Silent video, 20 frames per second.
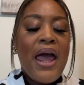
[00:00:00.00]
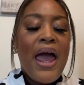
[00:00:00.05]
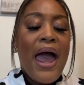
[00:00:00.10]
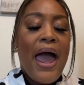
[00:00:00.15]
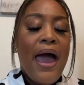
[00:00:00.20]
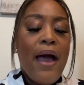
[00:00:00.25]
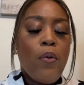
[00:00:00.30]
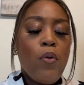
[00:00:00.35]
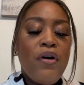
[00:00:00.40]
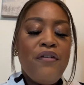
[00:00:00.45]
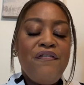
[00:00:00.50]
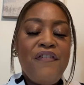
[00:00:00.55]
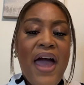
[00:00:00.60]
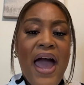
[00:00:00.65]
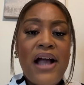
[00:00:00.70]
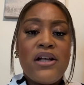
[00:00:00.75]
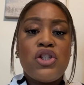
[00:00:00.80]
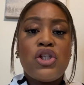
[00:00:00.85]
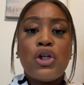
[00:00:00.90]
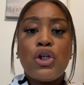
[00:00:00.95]

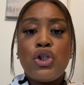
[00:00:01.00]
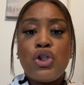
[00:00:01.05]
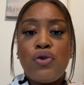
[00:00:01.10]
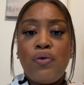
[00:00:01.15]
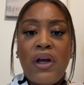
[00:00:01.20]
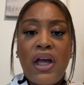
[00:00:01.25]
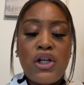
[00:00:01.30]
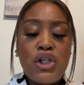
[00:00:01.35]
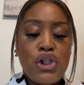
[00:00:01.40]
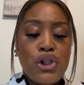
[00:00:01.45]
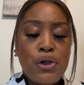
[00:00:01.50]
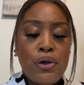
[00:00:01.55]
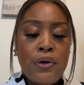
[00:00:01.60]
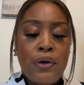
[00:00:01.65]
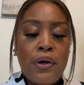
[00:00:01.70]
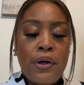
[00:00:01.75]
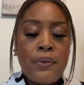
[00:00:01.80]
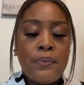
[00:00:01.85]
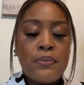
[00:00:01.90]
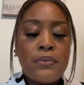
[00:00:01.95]
Equifax,
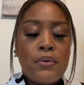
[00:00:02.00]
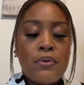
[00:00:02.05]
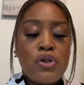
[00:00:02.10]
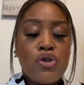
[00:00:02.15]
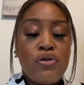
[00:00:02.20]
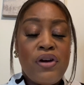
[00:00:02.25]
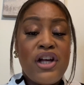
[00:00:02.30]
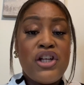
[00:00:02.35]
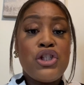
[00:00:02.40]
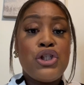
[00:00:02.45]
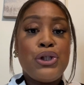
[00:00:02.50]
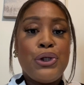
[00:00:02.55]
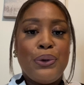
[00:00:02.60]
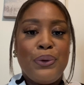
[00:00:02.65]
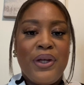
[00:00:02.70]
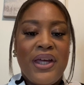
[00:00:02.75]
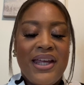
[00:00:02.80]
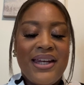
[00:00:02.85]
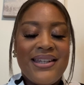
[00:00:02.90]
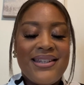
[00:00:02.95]
TransUnion,
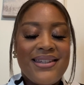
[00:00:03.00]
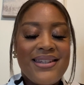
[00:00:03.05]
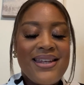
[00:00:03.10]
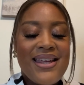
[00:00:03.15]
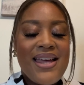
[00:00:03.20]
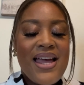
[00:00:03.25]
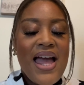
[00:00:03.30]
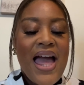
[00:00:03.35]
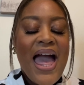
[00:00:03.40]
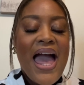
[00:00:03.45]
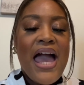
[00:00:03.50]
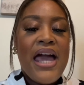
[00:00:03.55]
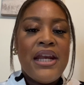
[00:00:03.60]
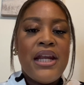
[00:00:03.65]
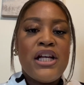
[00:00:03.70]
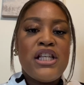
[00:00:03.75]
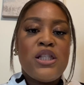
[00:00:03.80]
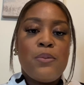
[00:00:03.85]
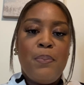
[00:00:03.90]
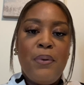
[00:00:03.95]
TransUnion, and
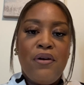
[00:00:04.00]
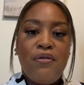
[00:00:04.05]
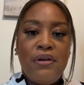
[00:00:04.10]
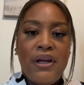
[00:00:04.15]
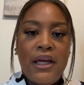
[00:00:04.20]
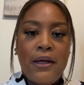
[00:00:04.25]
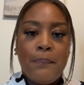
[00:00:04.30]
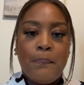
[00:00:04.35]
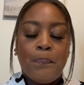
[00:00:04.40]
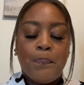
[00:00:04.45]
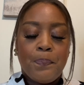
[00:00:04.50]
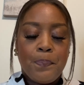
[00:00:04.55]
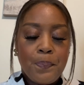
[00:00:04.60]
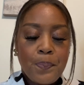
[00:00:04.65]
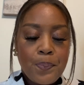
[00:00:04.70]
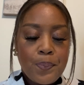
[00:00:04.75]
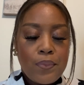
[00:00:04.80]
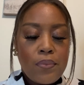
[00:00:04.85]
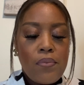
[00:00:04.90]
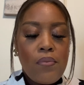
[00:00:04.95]
Experian.
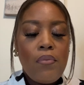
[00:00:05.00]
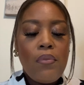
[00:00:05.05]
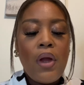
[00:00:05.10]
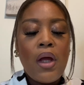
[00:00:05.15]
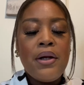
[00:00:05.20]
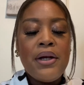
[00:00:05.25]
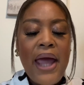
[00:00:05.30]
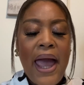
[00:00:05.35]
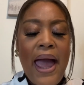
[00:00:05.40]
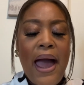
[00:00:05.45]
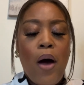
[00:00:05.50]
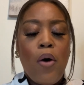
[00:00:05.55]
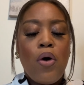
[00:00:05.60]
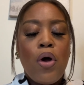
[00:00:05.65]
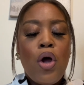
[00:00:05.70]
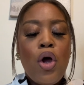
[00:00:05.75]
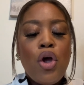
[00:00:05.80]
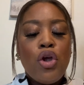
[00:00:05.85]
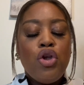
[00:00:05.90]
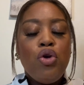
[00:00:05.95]
Now,
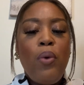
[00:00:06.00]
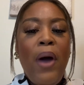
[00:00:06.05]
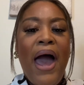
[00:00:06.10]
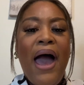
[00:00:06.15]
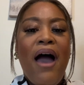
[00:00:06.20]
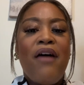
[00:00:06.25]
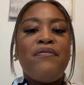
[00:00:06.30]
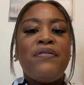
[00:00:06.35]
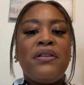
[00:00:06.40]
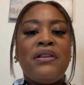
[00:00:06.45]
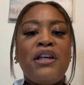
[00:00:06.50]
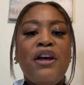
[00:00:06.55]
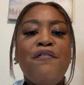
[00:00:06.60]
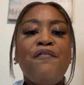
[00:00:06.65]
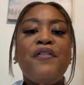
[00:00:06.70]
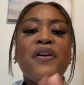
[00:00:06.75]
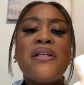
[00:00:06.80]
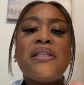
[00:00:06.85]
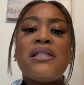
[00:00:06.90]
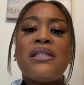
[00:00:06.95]
you have
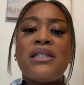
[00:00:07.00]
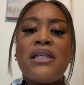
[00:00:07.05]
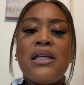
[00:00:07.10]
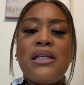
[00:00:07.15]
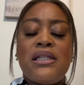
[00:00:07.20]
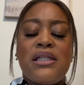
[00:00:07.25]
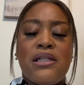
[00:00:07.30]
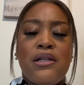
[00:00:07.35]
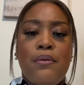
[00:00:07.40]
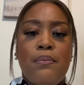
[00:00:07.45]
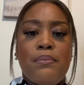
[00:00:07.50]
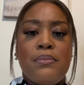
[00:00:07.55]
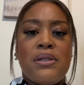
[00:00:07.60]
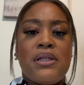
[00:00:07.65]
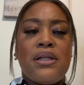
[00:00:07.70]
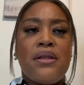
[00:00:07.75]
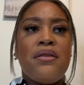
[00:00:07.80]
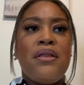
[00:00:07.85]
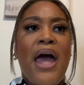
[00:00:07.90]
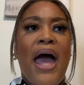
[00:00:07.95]
different systems
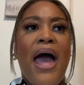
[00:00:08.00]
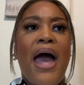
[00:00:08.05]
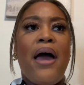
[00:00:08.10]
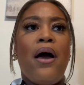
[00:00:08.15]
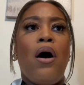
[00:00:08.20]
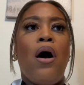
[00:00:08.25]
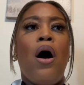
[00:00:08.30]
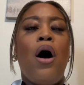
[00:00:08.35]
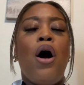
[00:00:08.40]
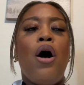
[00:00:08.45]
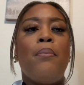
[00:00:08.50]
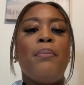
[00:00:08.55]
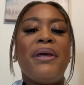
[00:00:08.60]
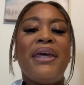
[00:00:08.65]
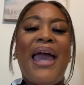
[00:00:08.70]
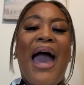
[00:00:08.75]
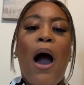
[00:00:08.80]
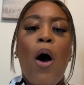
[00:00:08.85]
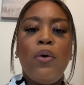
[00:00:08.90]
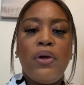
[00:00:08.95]
that um,
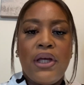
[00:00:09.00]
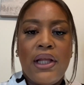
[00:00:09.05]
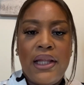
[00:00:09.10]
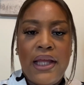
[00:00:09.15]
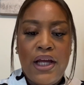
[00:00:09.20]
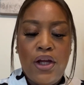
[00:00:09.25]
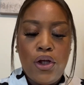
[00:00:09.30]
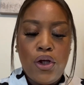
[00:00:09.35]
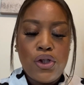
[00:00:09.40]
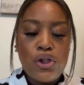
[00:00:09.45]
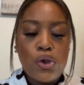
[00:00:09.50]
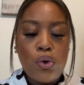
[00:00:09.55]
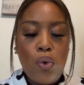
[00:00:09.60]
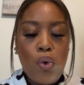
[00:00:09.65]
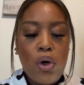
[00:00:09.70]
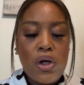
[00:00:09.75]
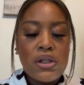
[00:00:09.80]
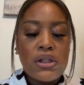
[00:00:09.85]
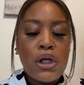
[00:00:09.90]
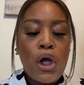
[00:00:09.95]
calculate your
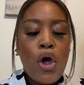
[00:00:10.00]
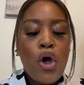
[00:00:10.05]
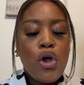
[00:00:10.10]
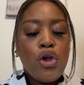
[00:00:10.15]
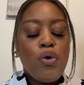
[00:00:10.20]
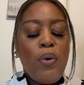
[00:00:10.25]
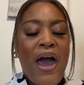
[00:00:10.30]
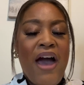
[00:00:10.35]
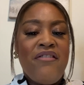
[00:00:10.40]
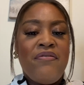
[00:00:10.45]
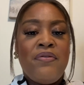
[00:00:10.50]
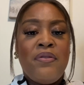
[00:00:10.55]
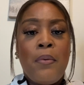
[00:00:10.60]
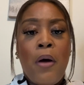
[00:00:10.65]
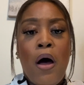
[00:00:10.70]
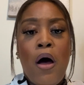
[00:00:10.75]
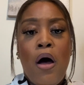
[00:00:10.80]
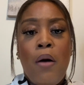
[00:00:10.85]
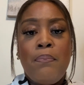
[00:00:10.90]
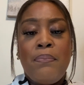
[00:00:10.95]
scores. You have
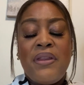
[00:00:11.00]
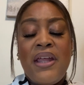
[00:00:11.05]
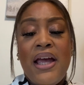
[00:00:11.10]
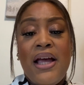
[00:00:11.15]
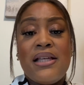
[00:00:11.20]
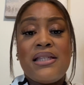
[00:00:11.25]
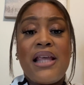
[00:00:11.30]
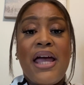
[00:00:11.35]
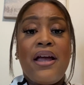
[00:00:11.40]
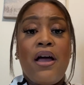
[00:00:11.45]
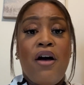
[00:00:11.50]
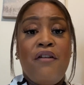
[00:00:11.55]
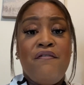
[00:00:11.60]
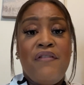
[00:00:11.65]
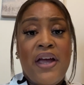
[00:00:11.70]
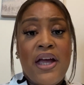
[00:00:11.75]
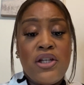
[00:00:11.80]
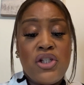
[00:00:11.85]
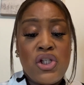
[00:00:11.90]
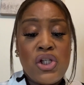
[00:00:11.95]
um, things like a
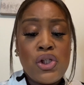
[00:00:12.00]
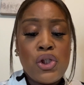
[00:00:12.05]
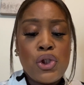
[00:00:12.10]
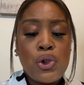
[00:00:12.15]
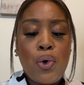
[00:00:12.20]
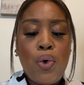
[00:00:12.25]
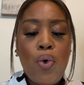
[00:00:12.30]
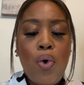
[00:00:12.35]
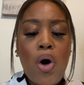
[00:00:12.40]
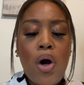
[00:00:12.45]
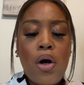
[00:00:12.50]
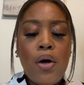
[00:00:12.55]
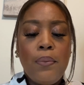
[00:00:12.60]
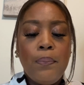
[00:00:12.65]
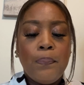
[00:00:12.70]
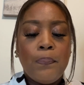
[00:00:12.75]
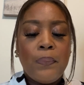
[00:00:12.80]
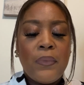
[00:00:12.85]
Vantage score,